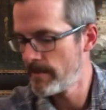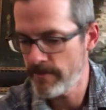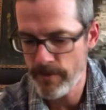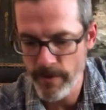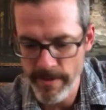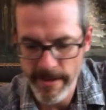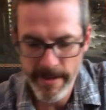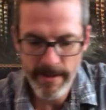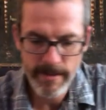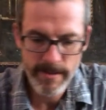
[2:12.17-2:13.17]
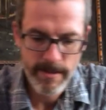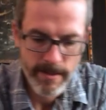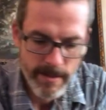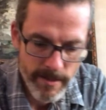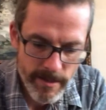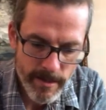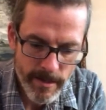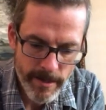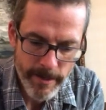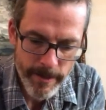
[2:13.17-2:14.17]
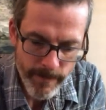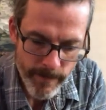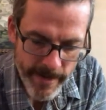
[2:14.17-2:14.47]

for that. I